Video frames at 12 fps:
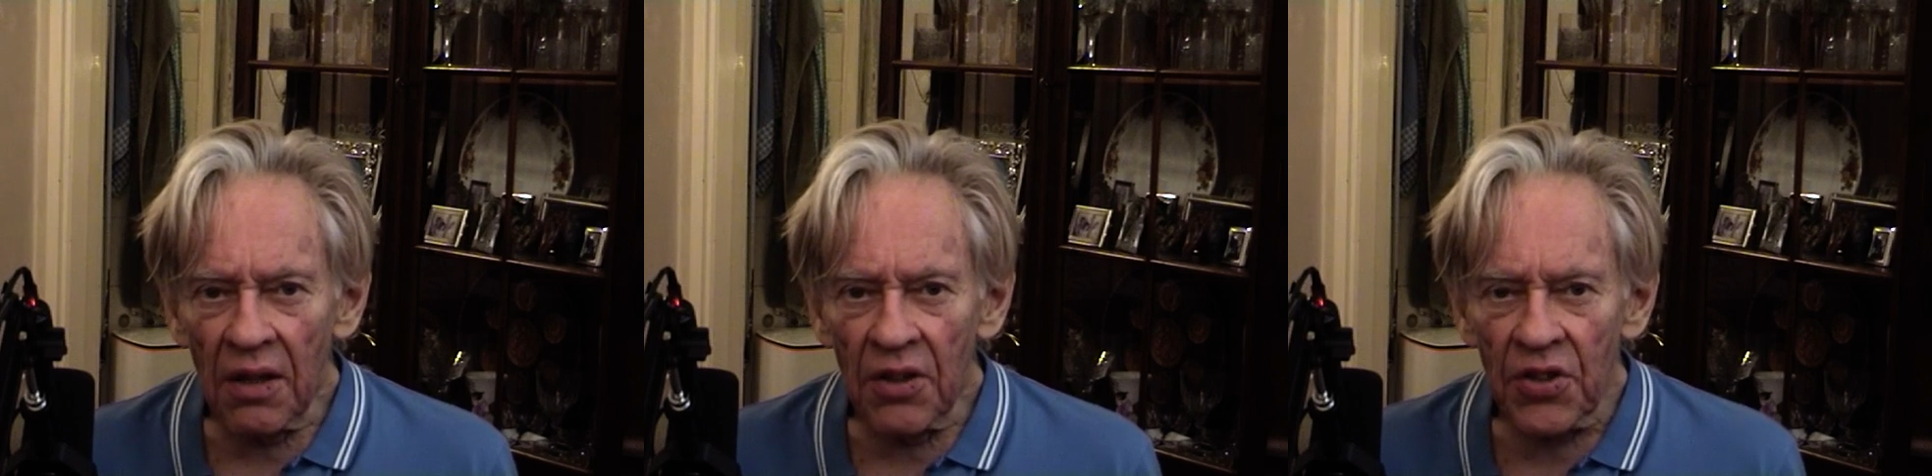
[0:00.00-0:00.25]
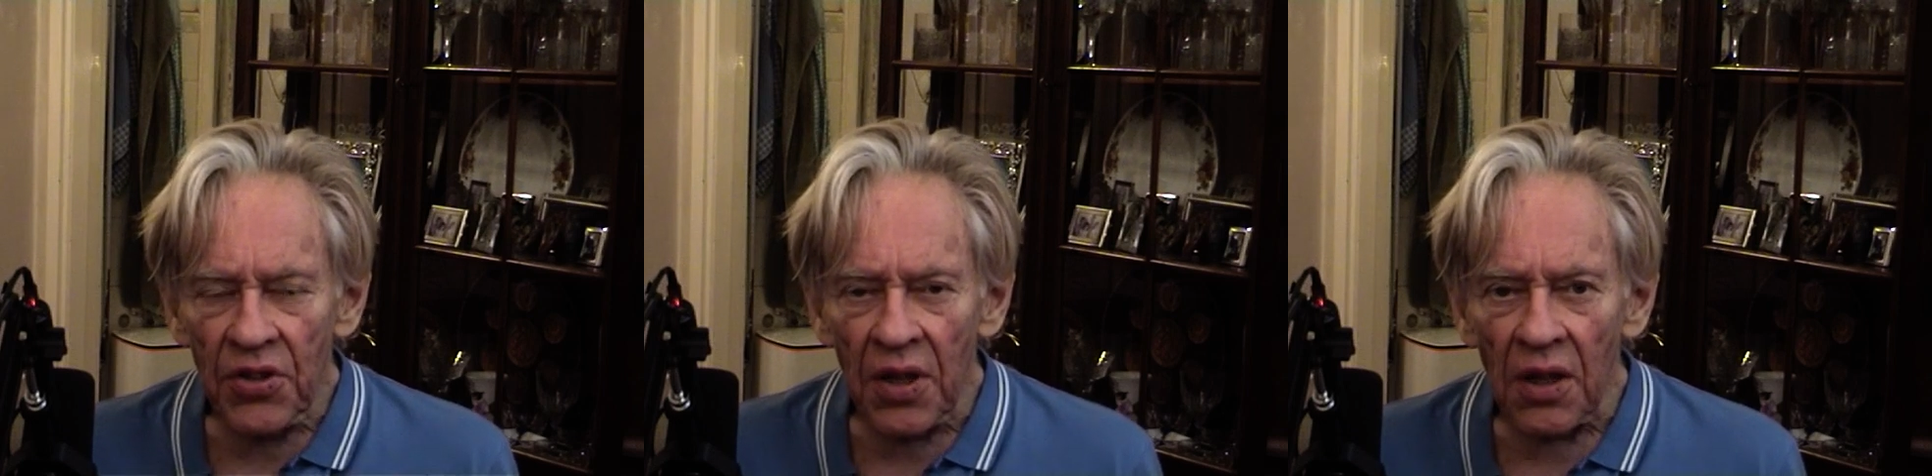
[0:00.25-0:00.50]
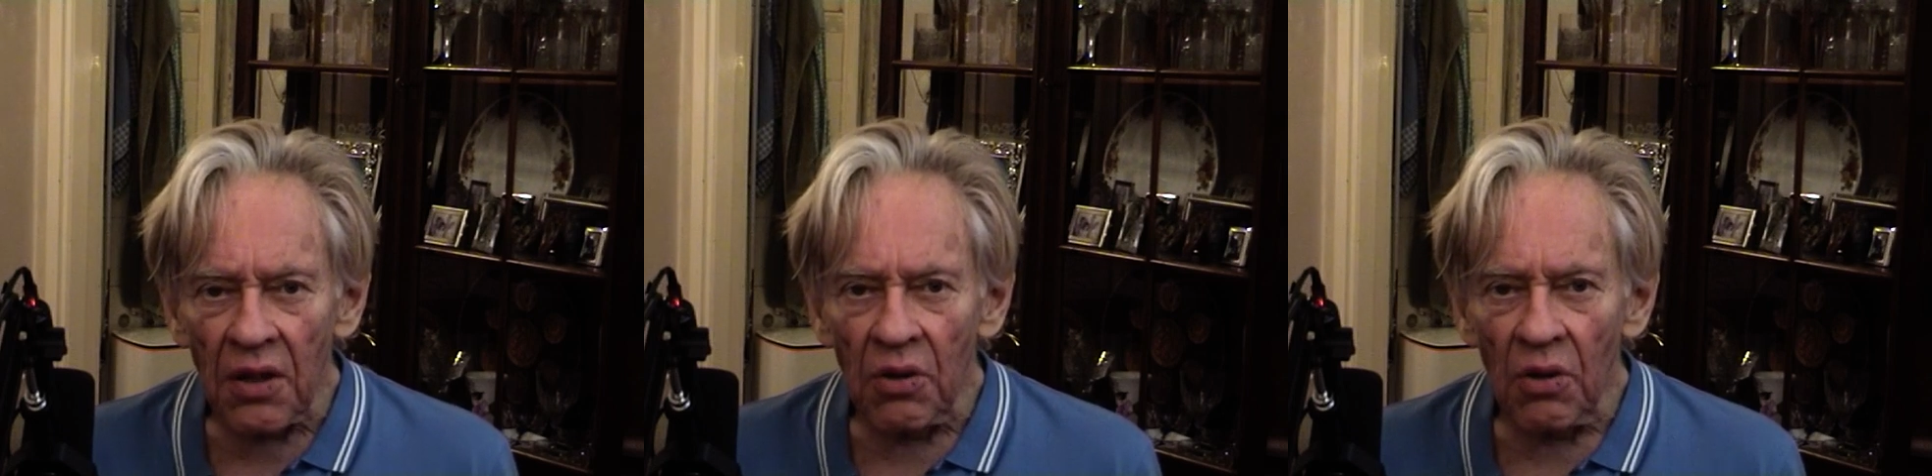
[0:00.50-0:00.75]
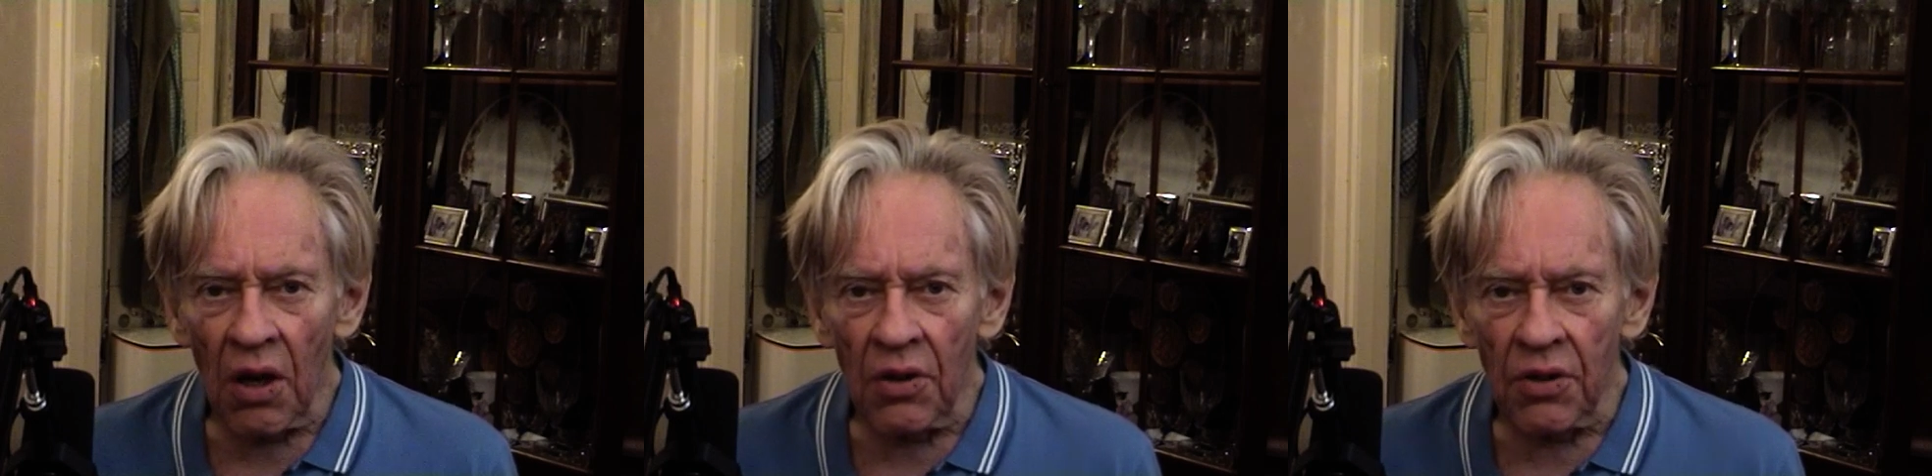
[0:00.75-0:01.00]

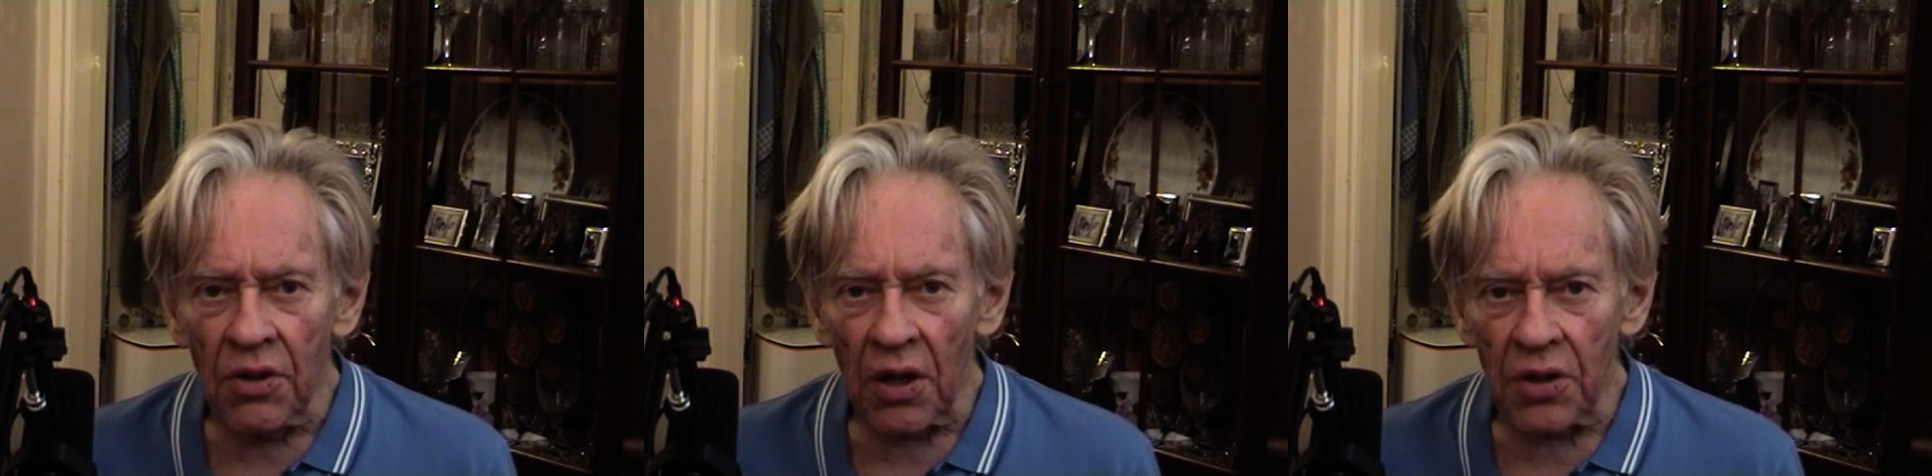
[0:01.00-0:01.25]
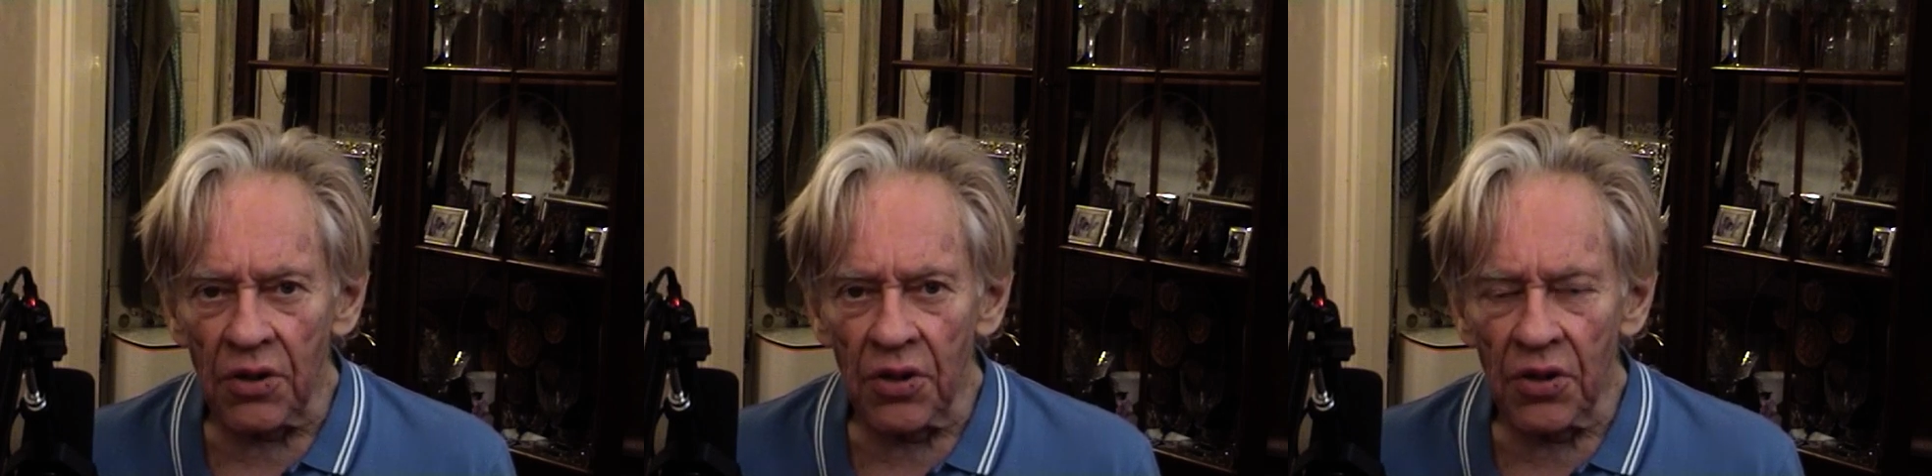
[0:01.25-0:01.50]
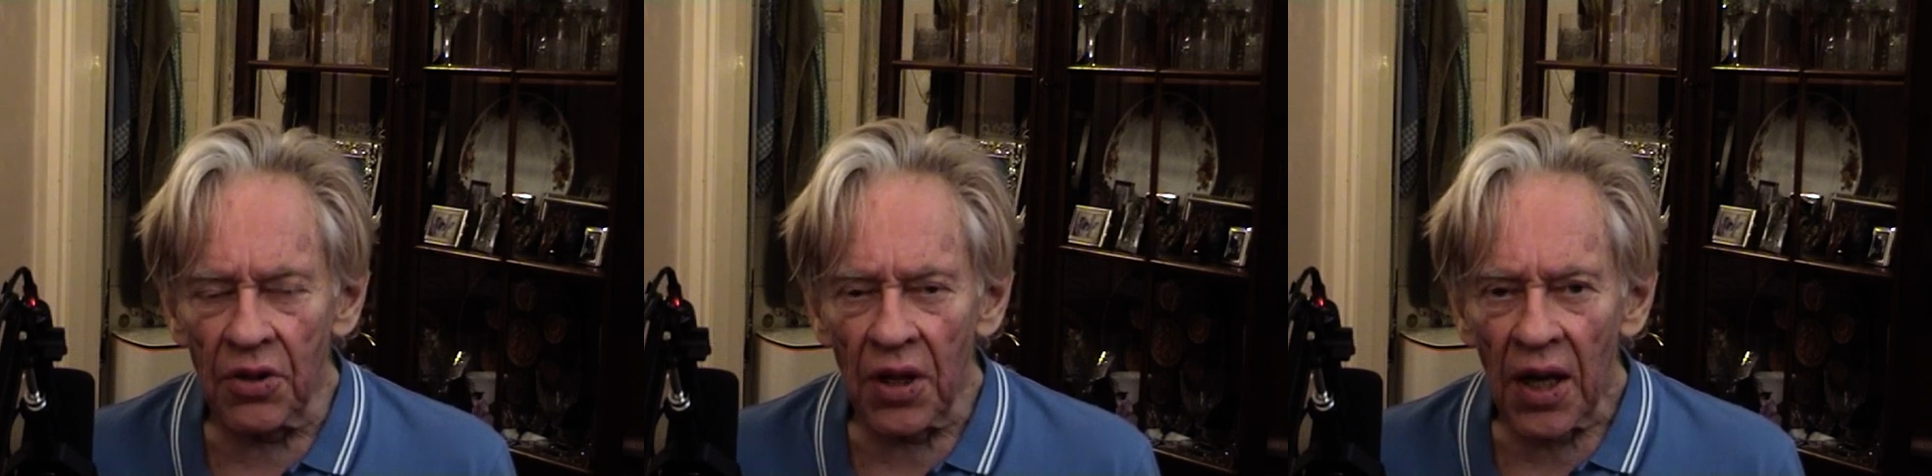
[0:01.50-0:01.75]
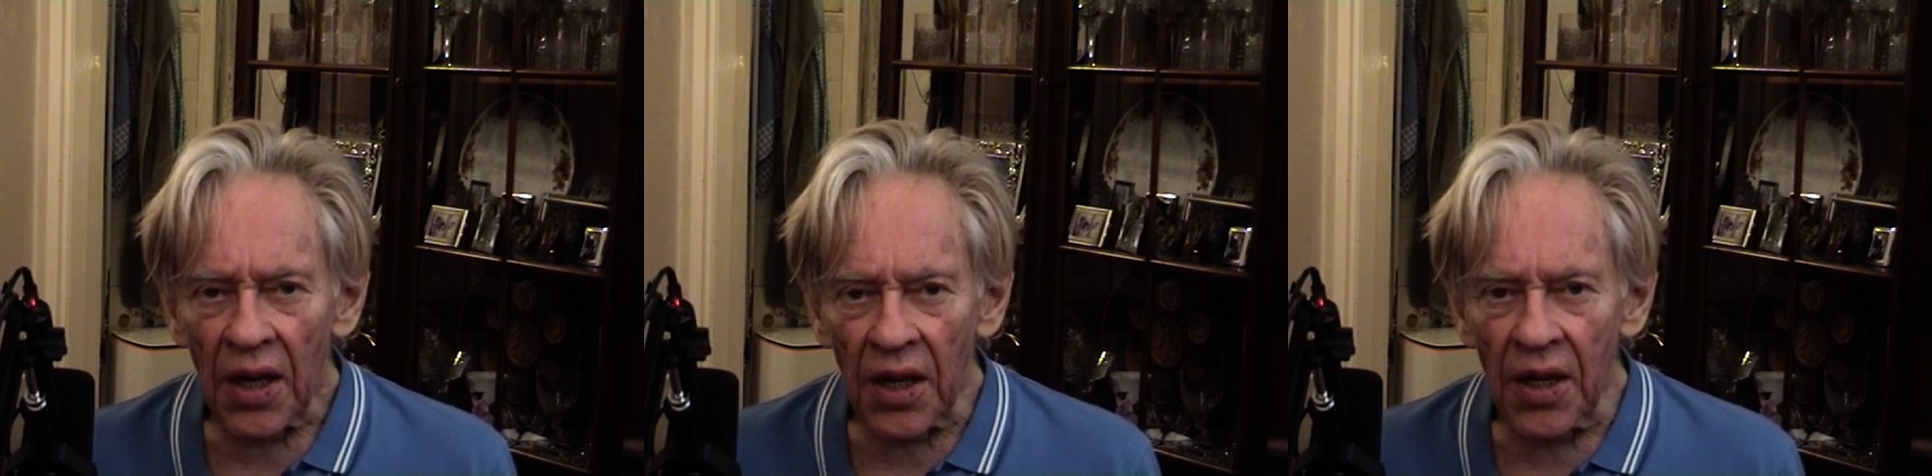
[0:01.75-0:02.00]
still untouched,
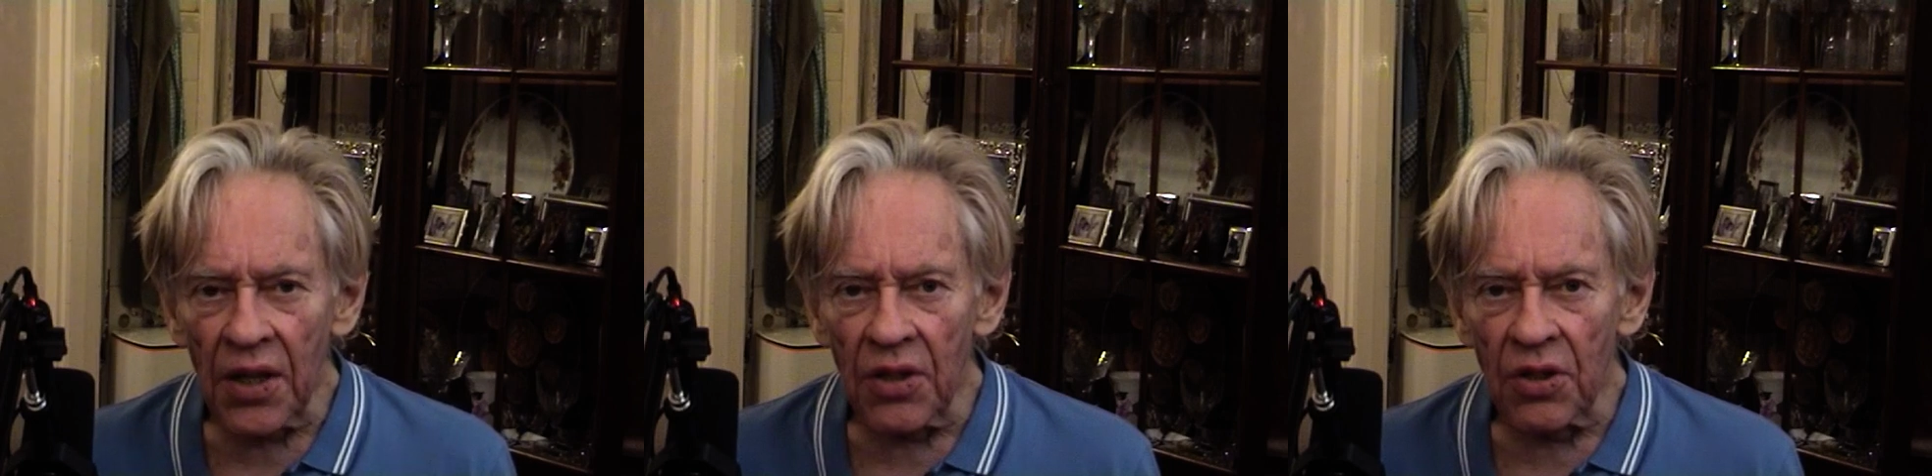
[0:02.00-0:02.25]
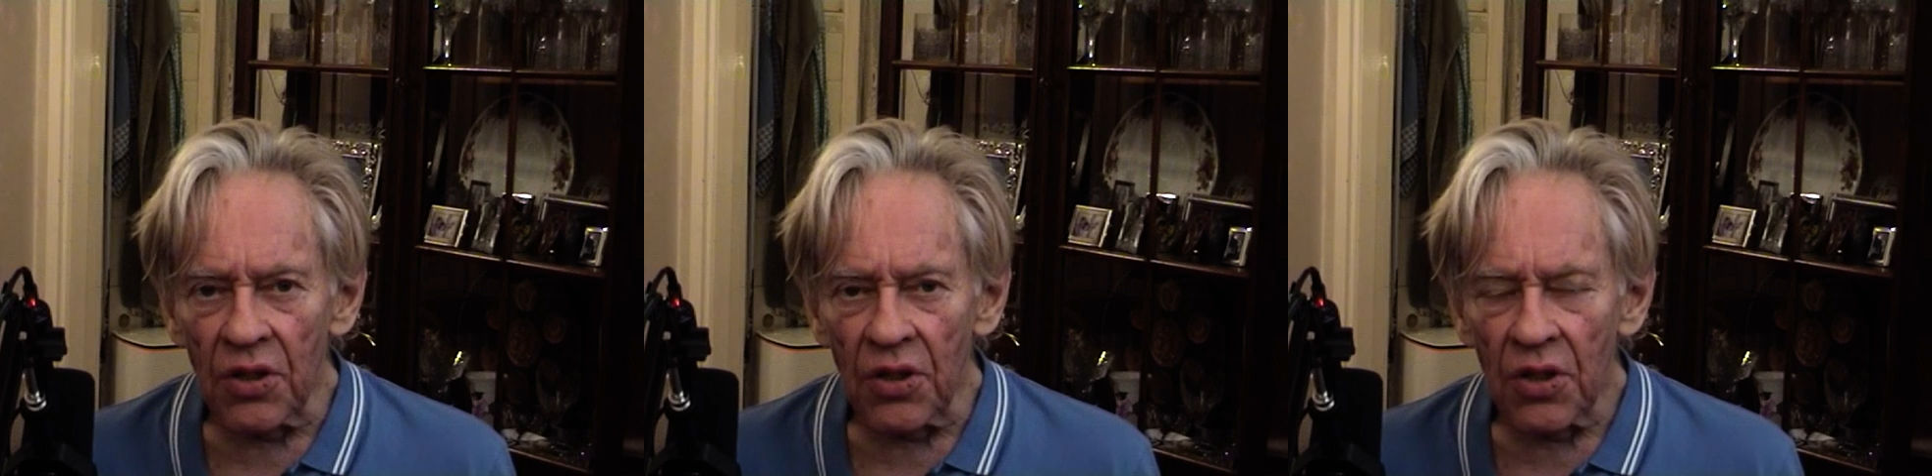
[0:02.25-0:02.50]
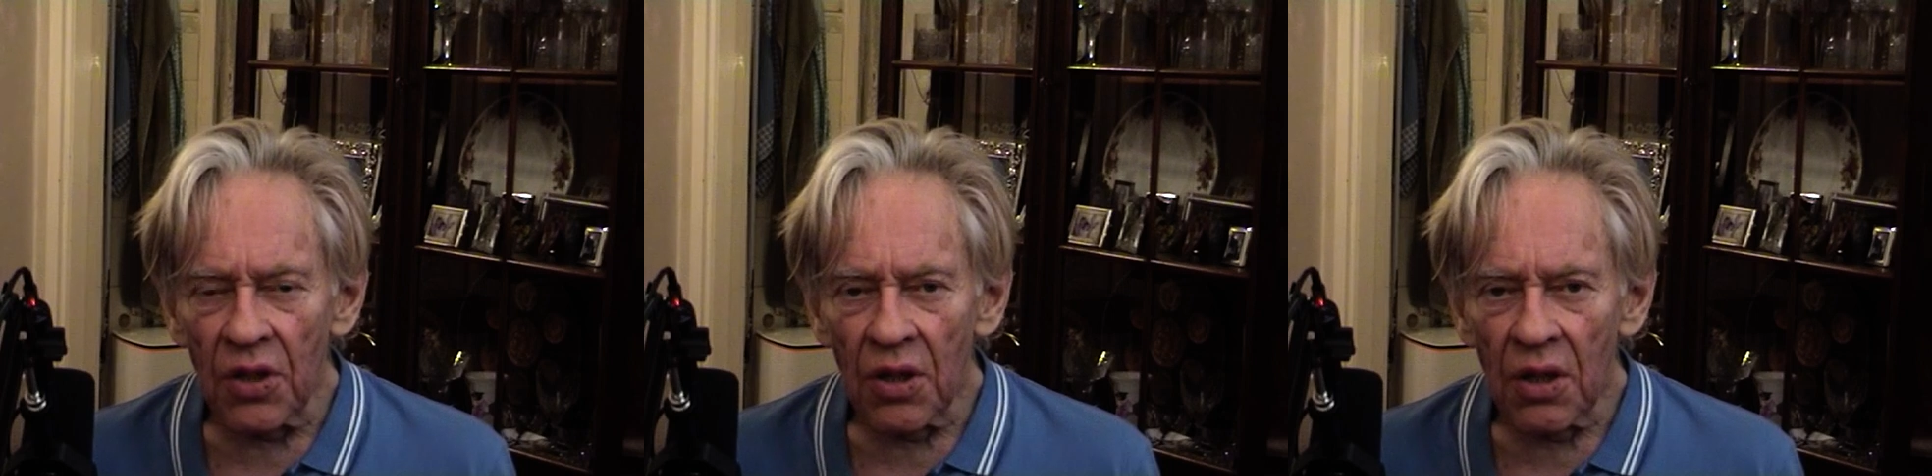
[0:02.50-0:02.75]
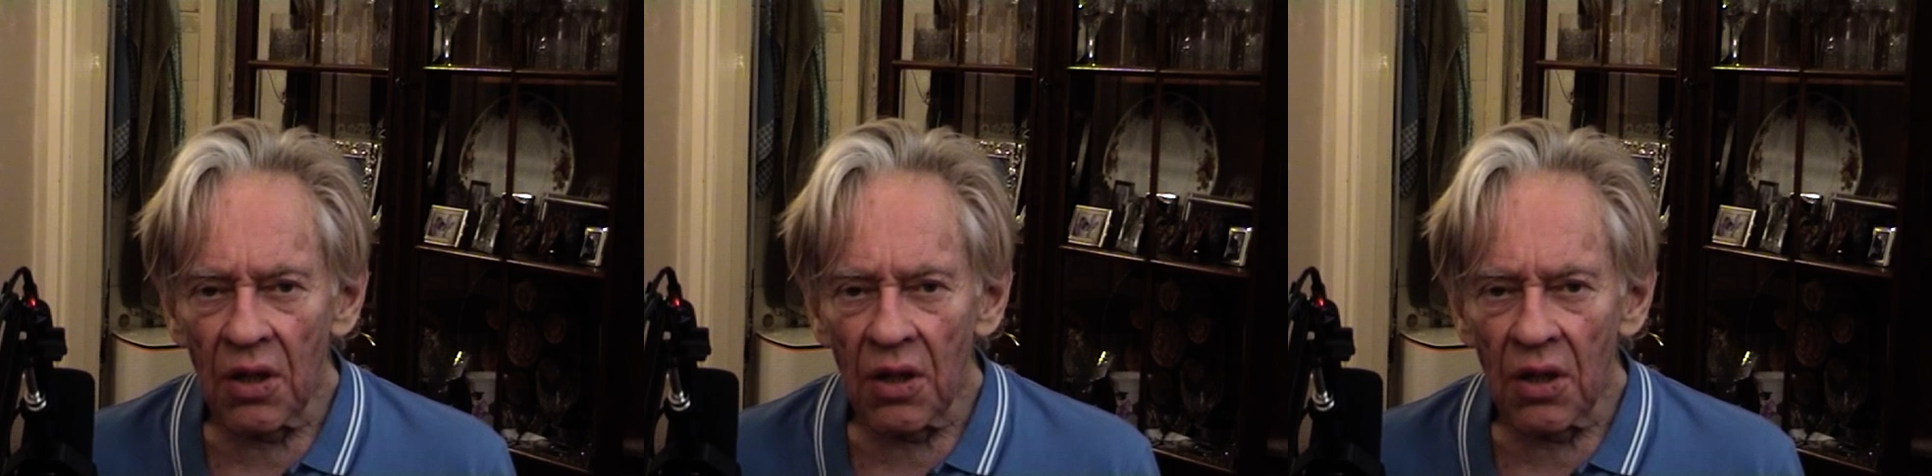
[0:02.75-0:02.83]
reaches